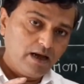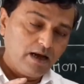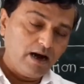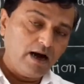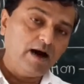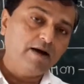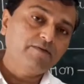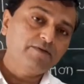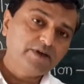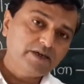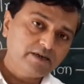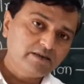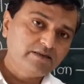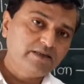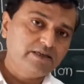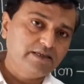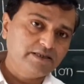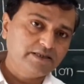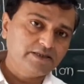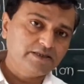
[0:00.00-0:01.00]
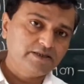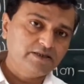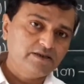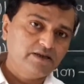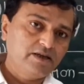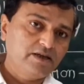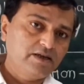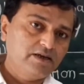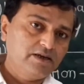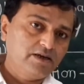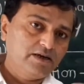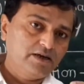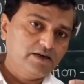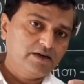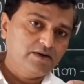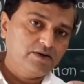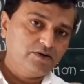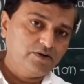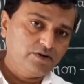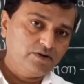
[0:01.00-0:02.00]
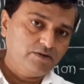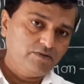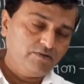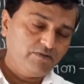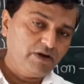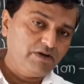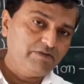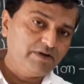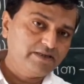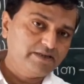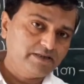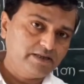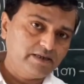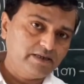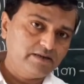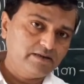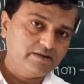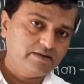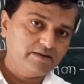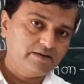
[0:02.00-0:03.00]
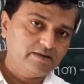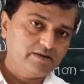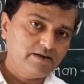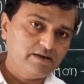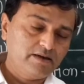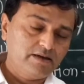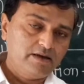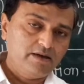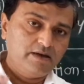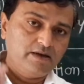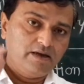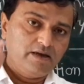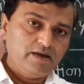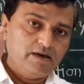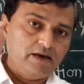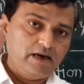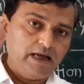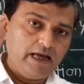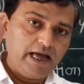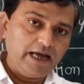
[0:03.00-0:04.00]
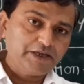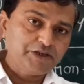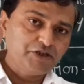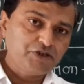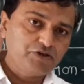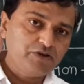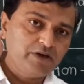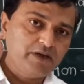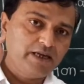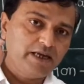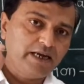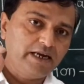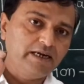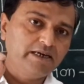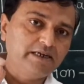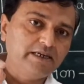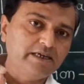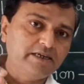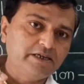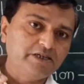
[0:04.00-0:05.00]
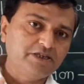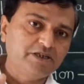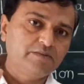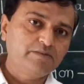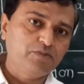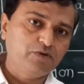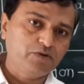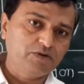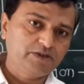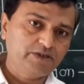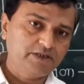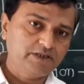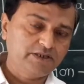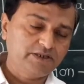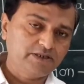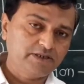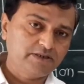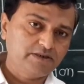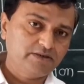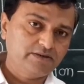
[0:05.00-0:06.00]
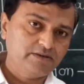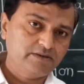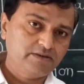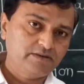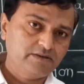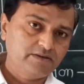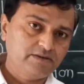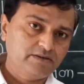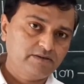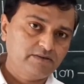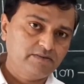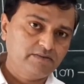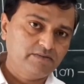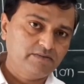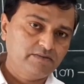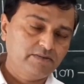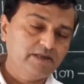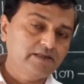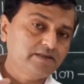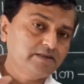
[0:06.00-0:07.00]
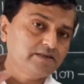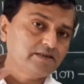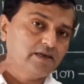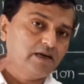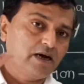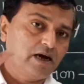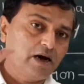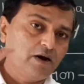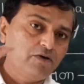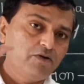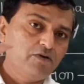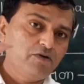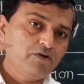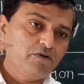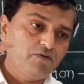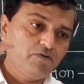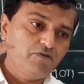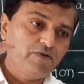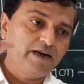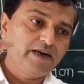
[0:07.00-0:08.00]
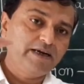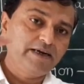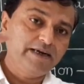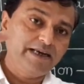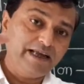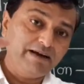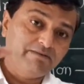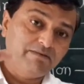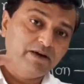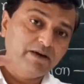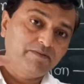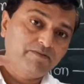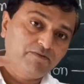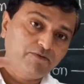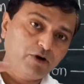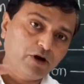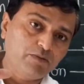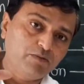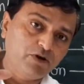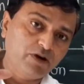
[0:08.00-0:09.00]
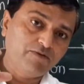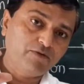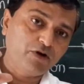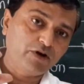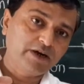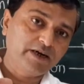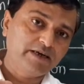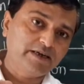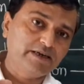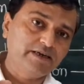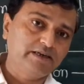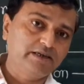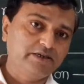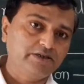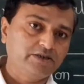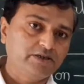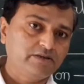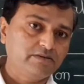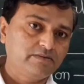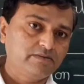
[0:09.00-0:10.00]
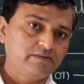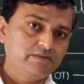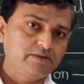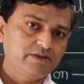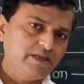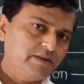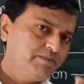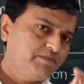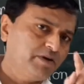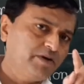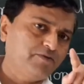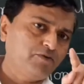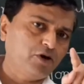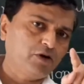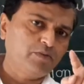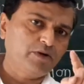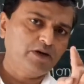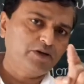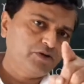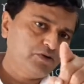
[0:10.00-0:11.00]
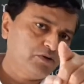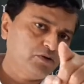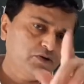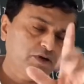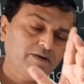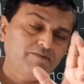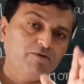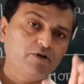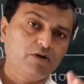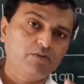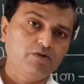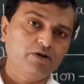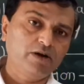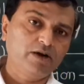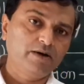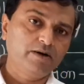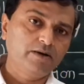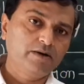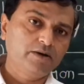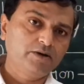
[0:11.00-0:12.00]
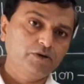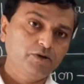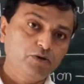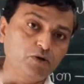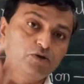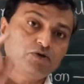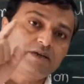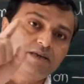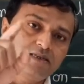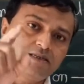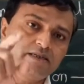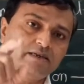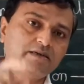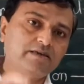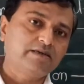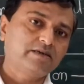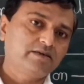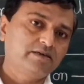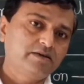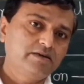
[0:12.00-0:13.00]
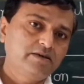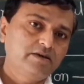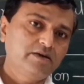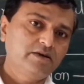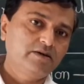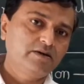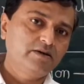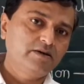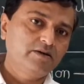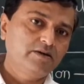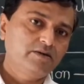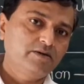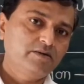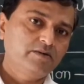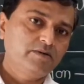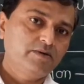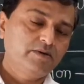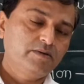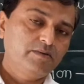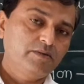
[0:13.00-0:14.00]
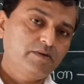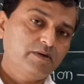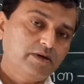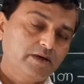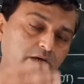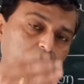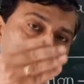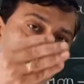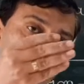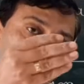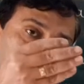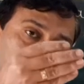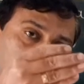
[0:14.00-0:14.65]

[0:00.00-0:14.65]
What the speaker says: After this, we will see actual integration process, means how we develop formula for integration. Simple formula, you know the formula, you know the result. Now